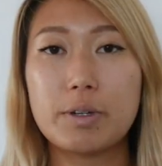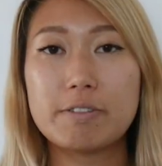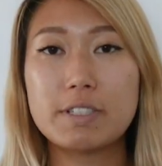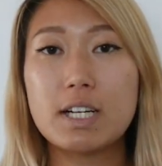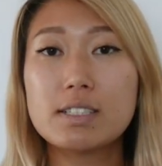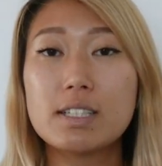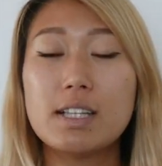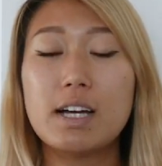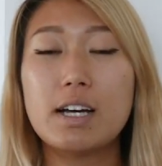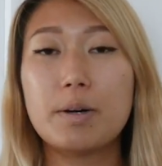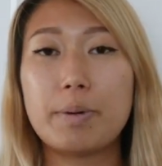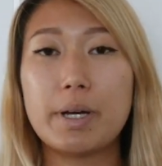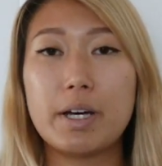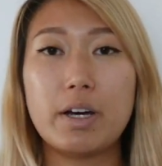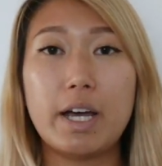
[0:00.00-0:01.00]
we've talked a lot
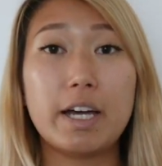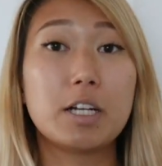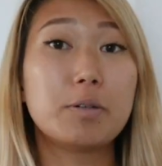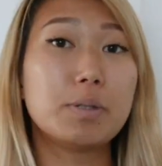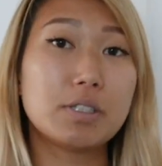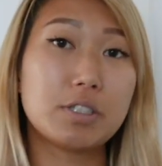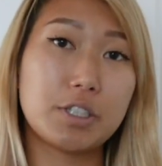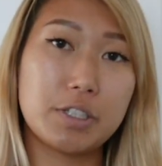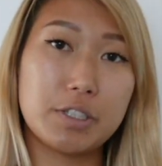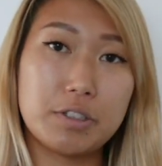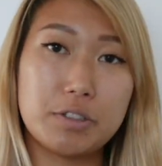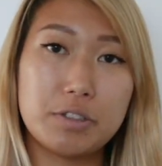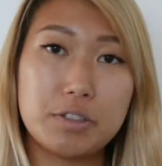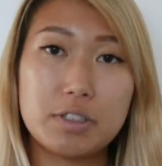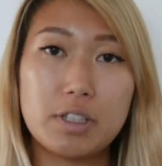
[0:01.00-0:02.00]
about edible
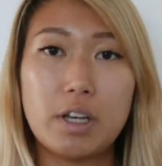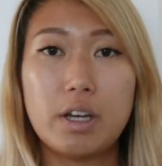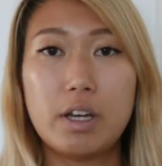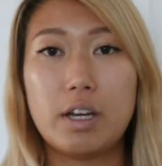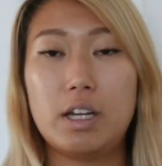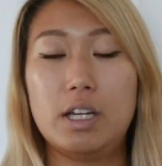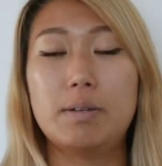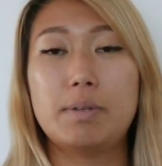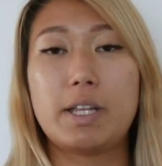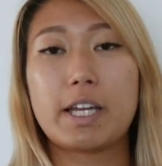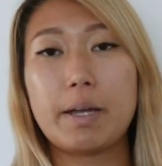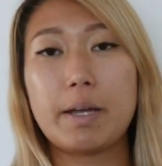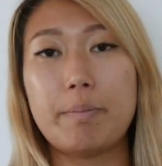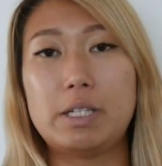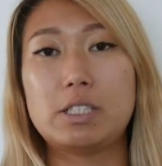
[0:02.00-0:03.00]
chews.
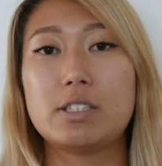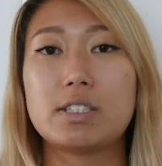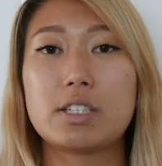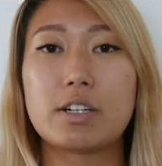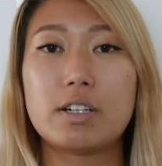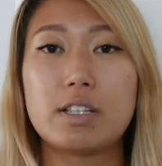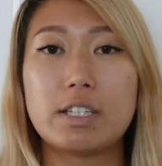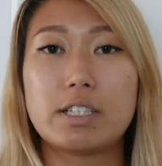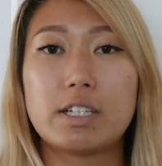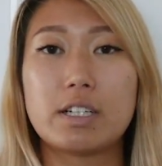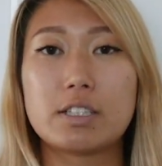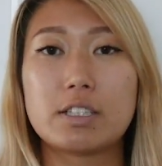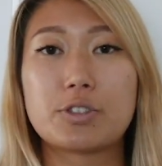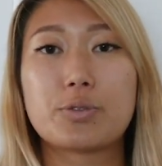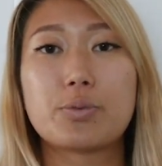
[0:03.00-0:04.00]
Like I mentioned earlier,
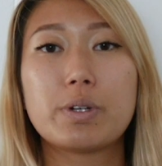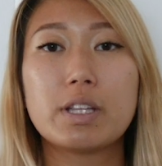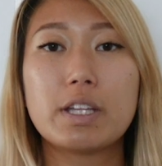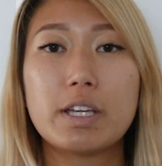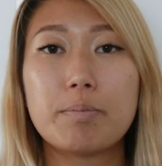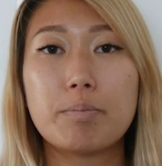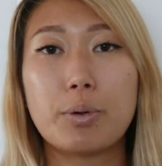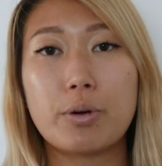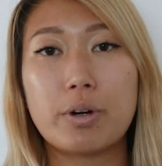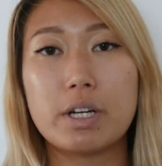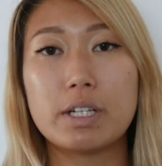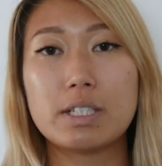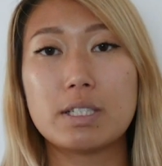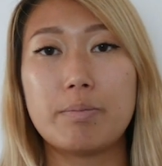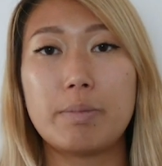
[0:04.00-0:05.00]
it's really
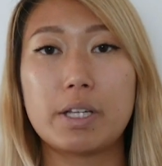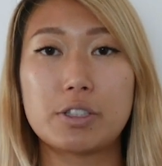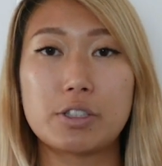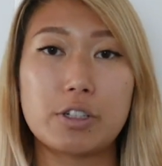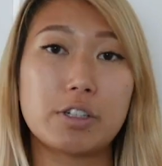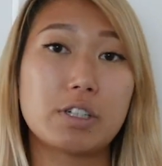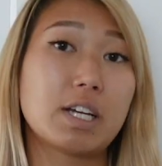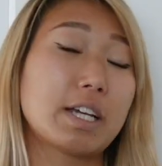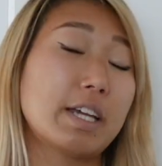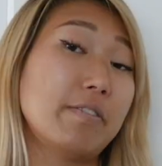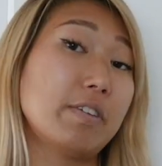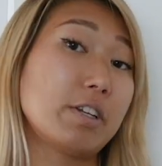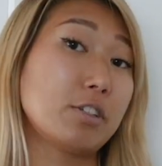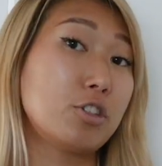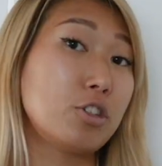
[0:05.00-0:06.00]
important to make sure you're not
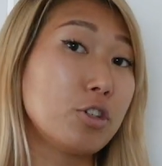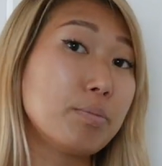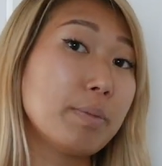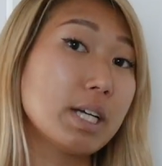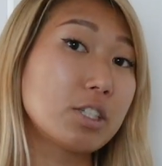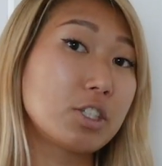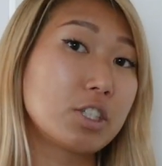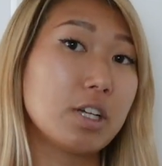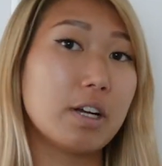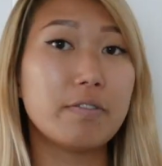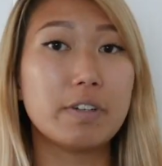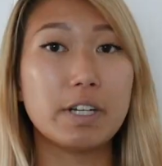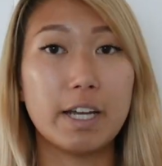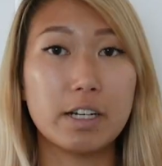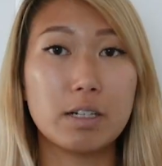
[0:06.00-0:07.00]
giving too much of
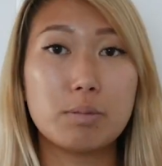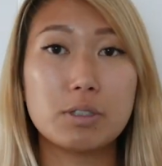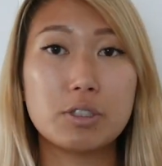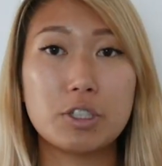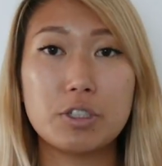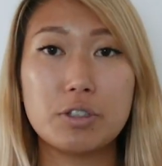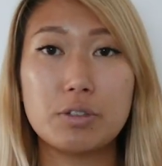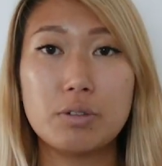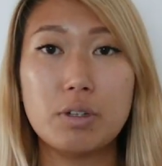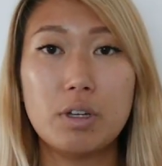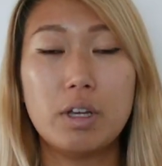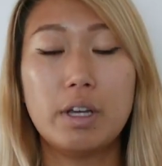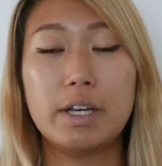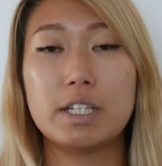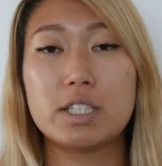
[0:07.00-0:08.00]
an edible chew,
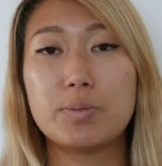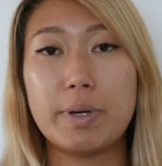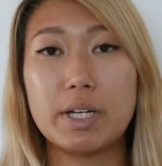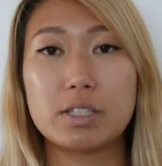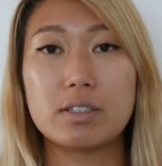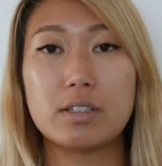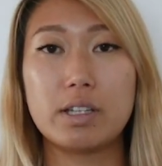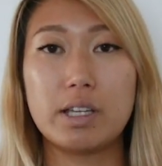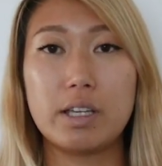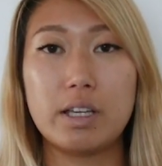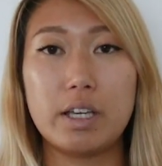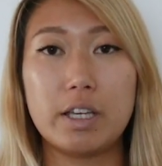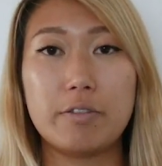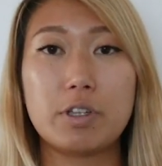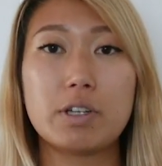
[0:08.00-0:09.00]
especially
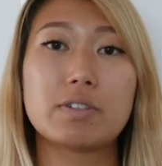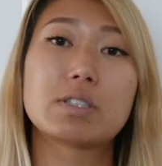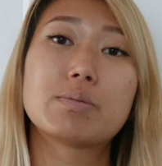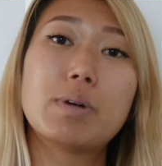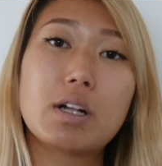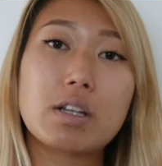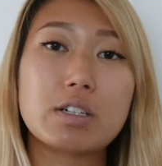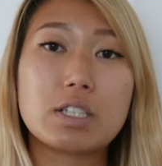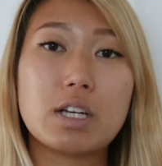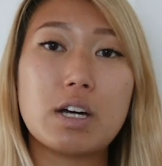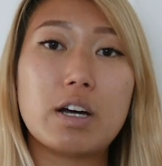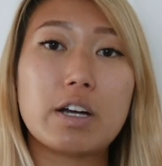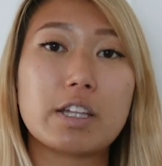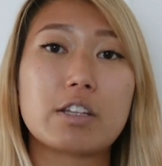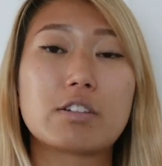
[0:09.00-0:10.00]
if you have a smaller
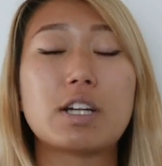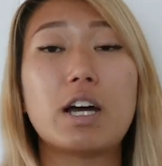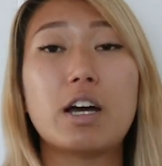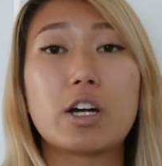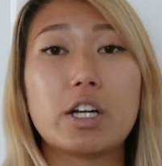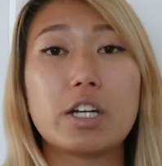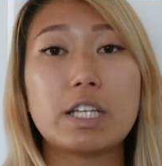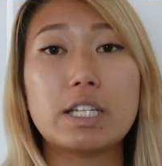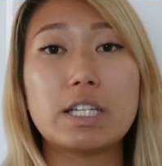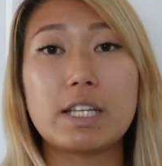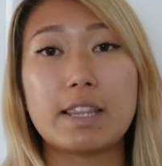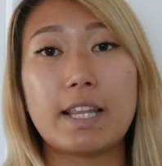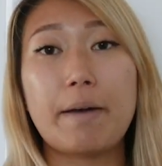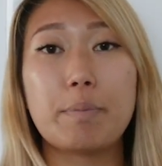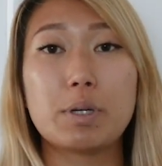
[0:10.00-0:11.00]
dog and they're not eating
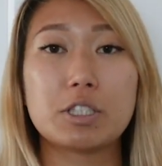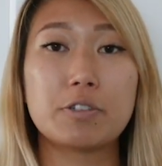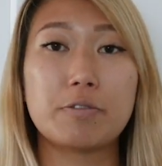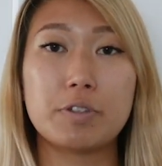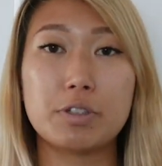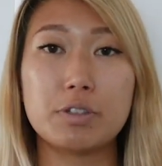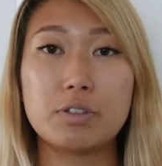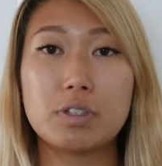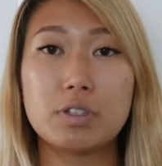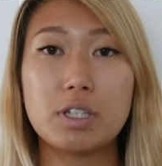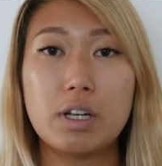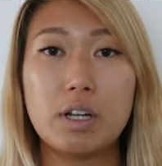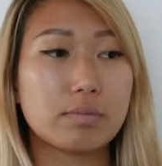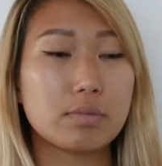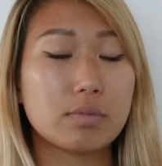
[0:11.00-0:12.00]
that much food.
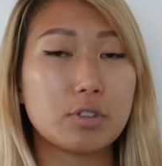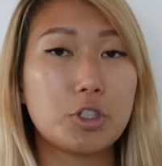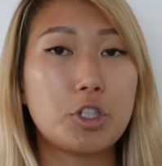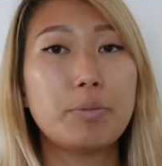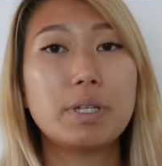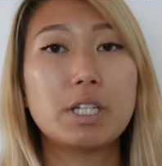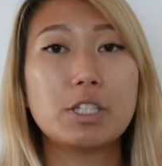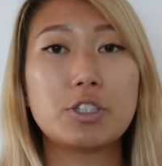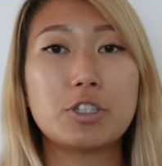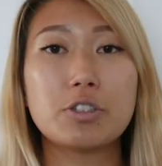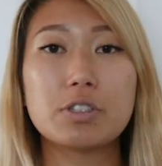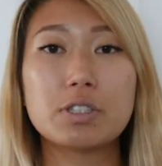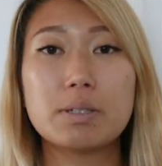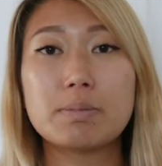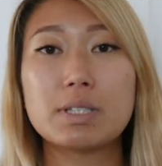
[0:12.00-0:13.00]
Too many
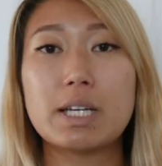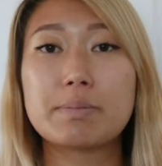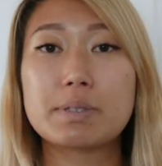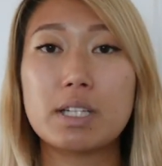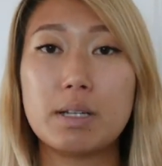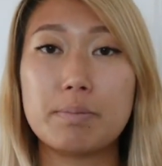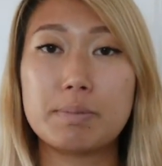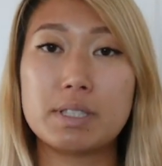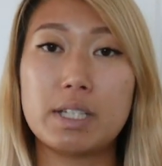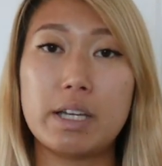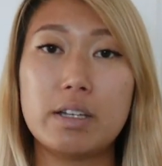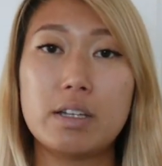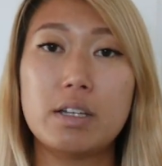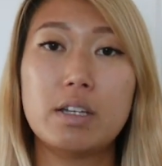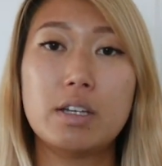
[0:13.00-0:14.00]
chews sometimes can upset